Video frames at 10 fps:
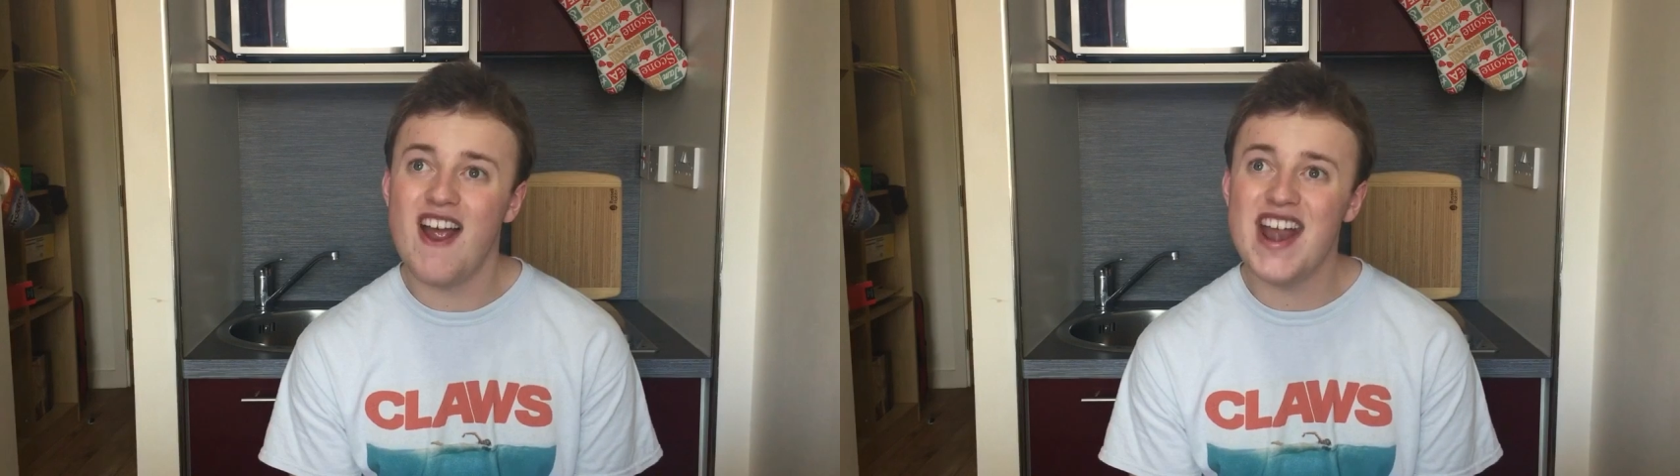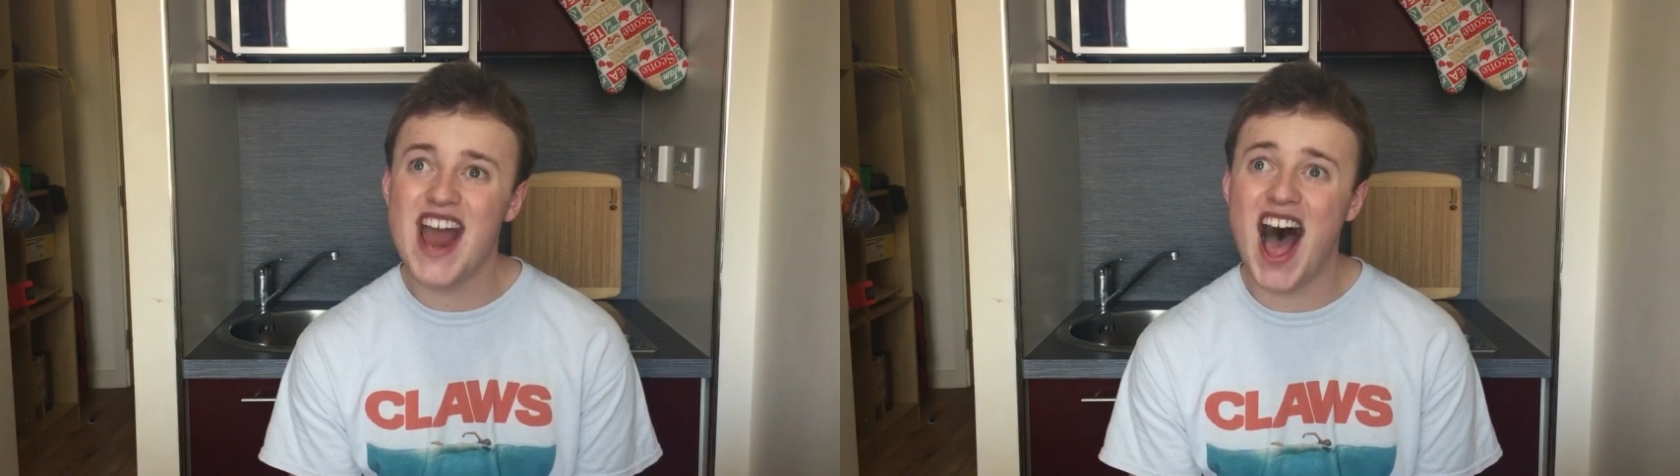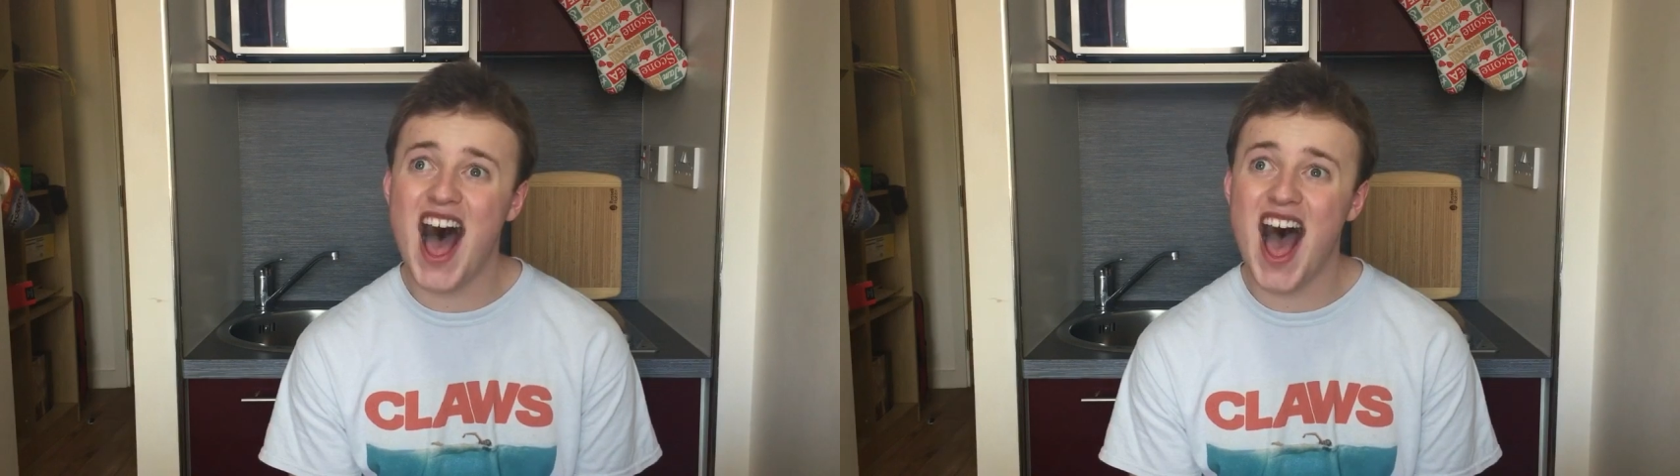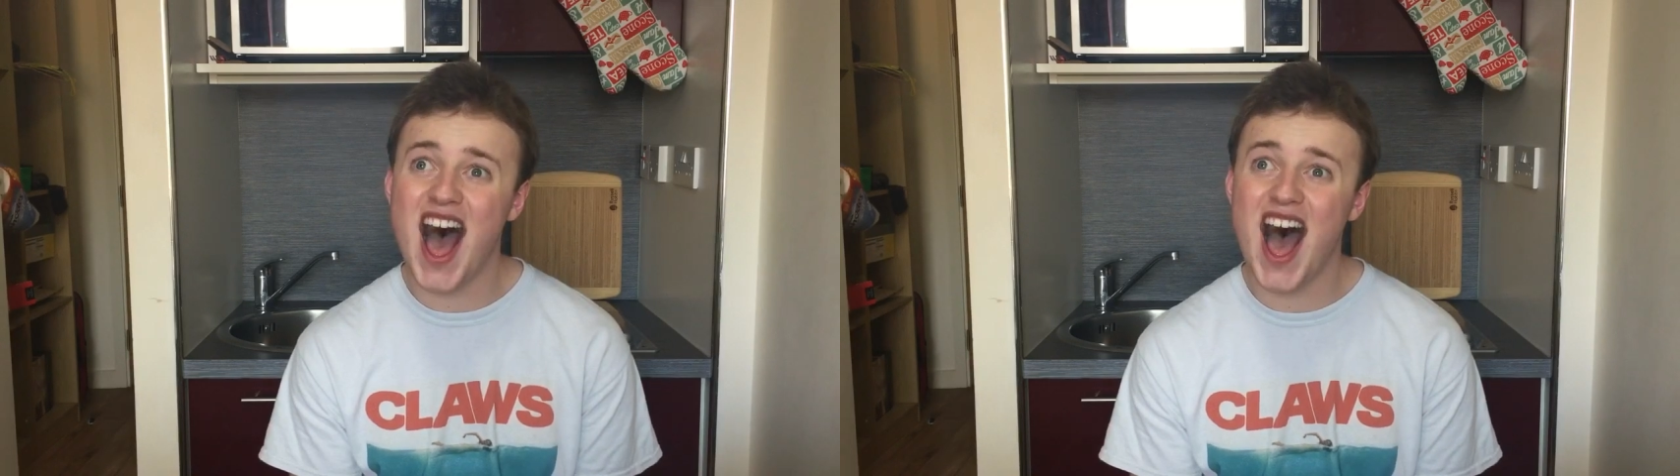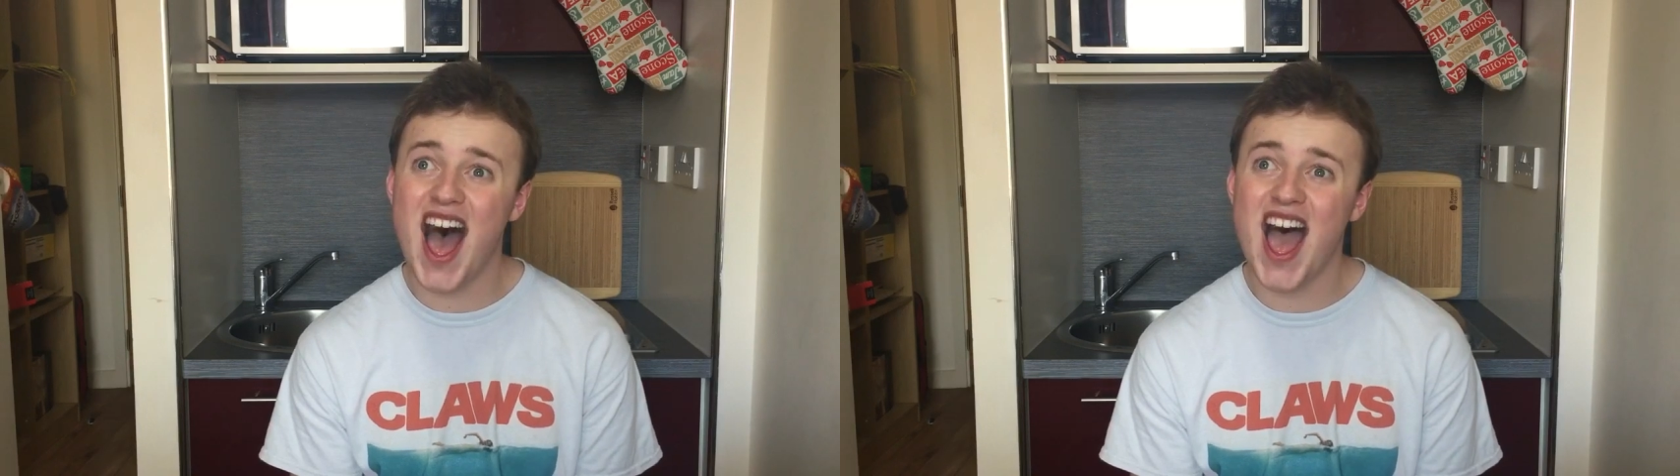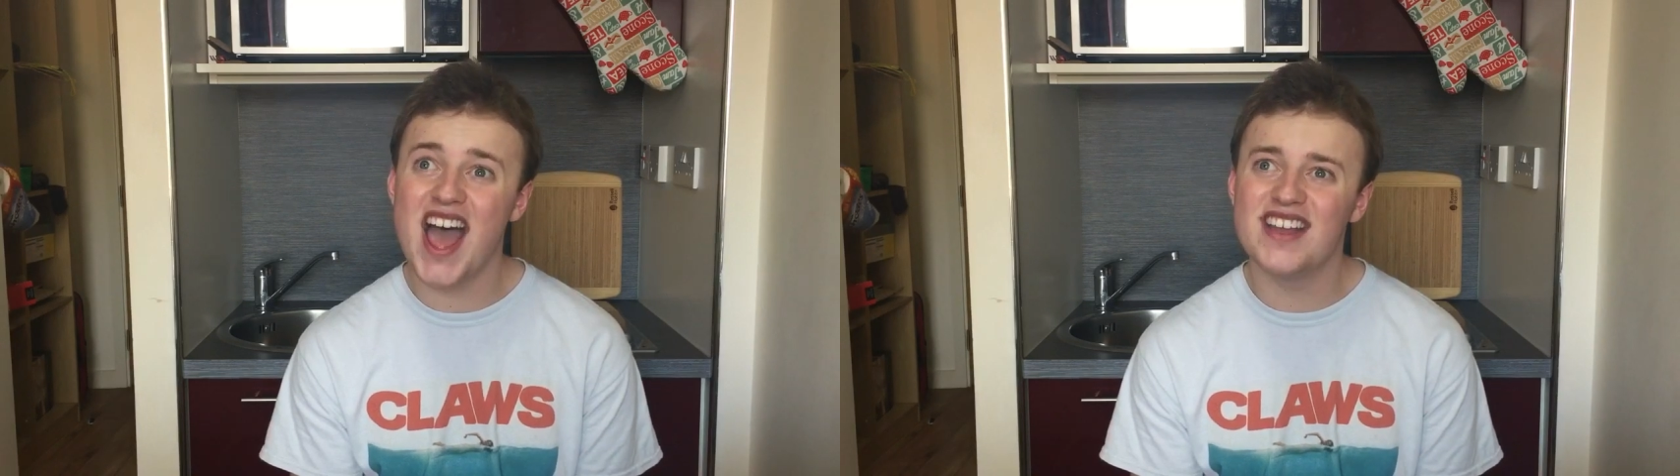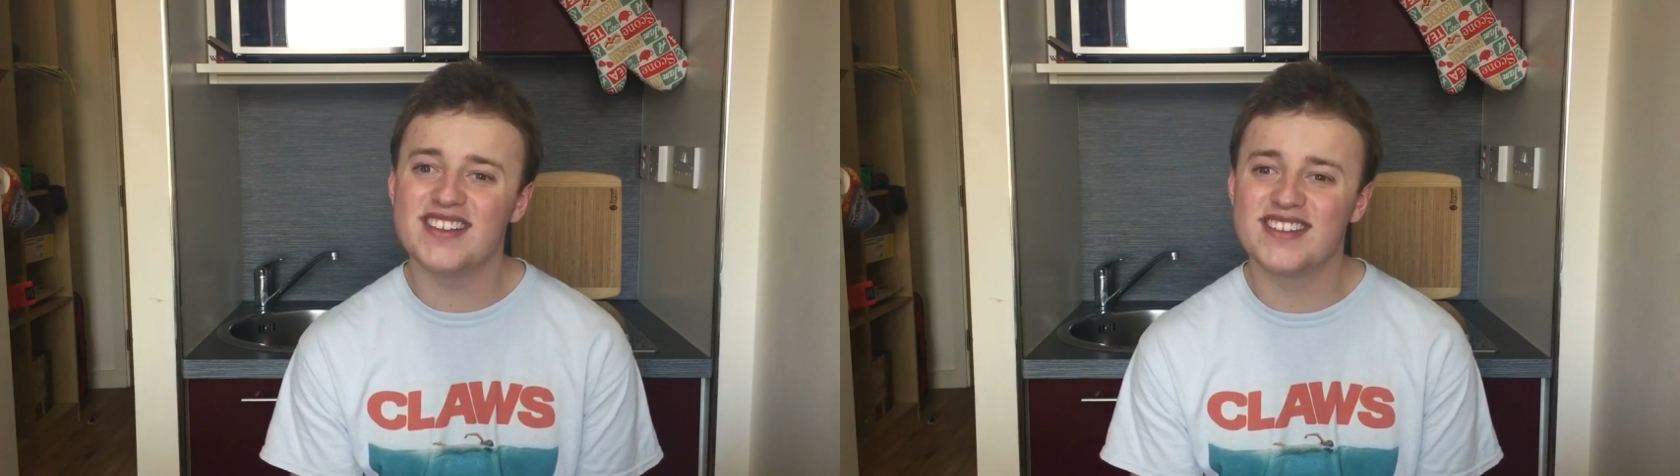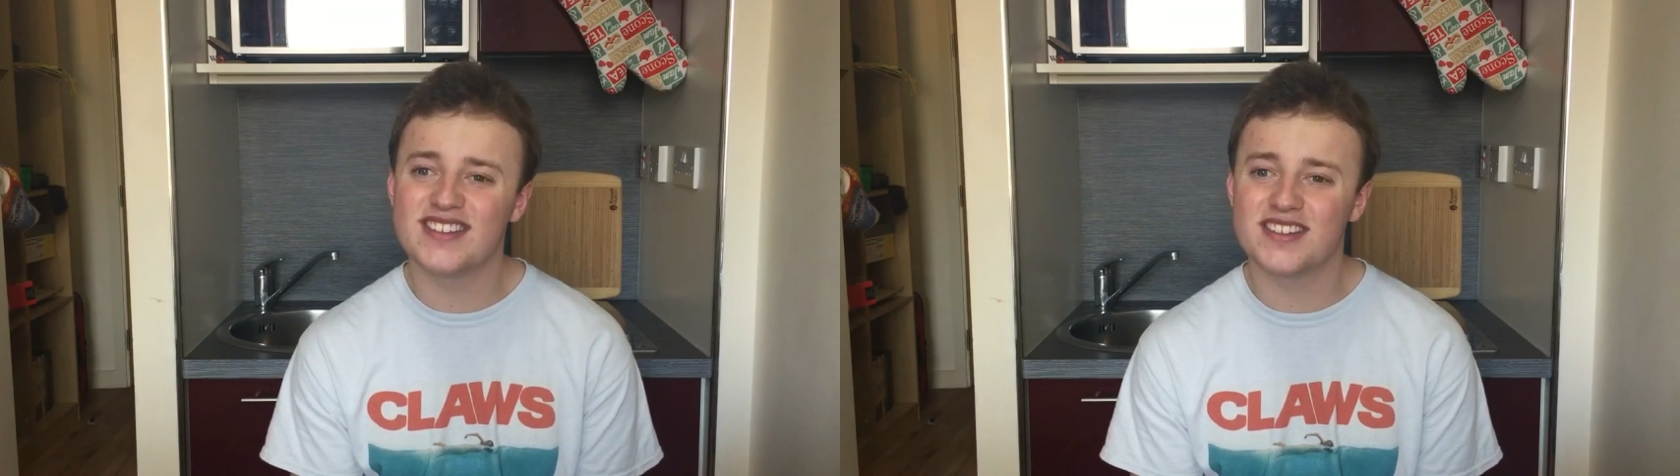Very
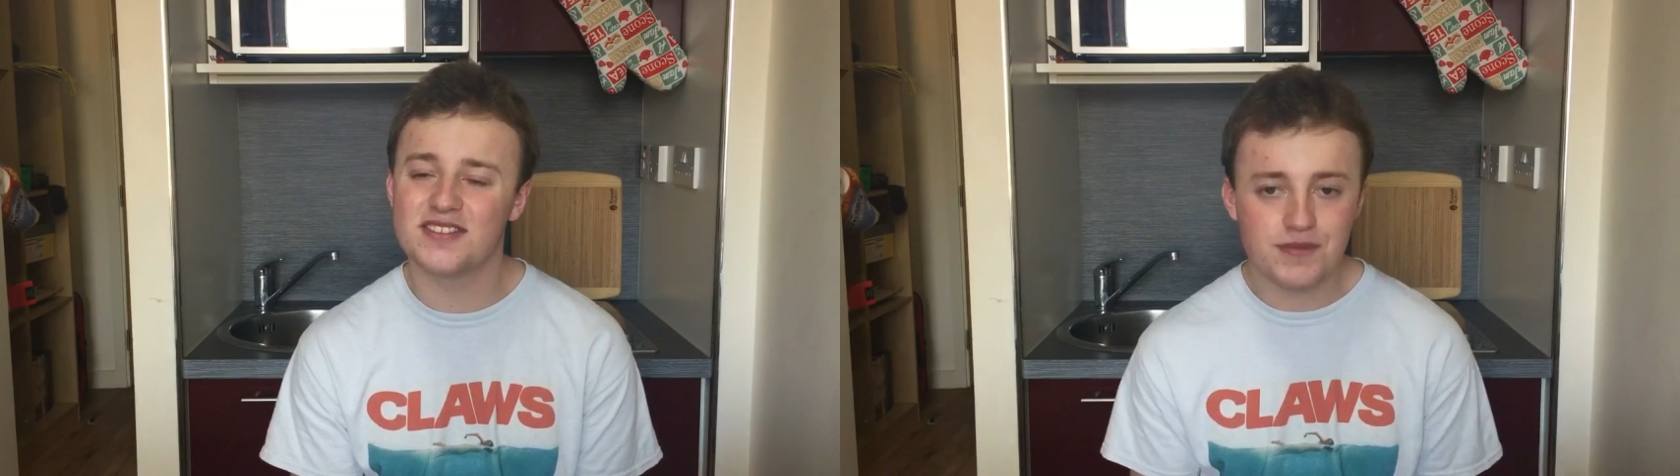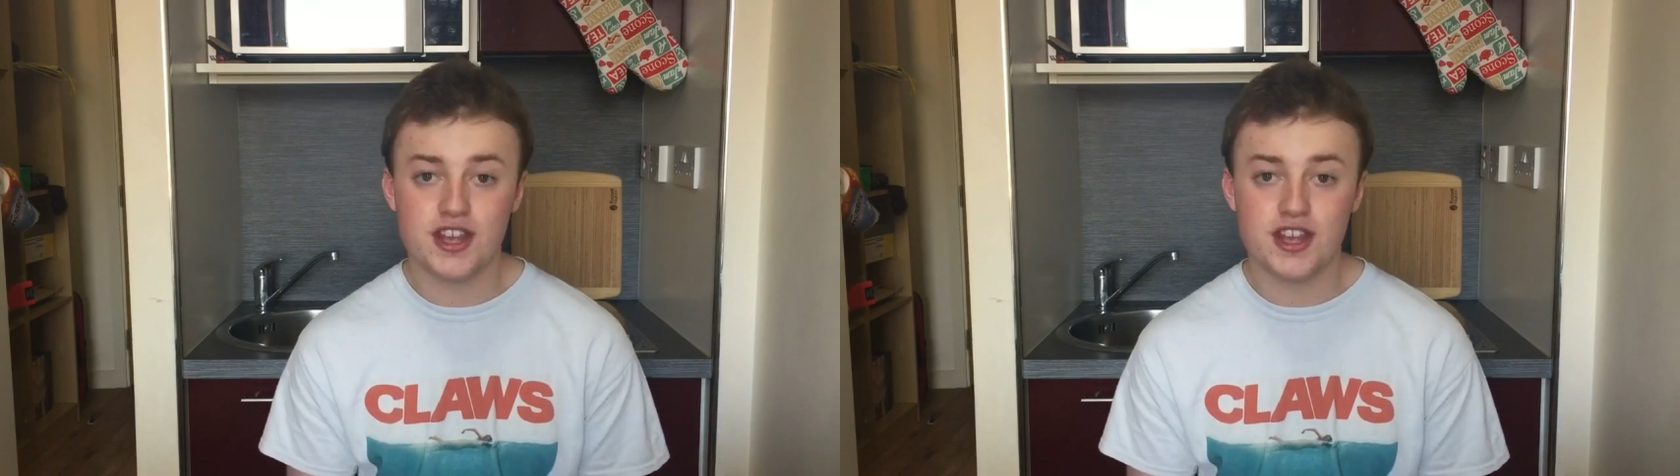nice!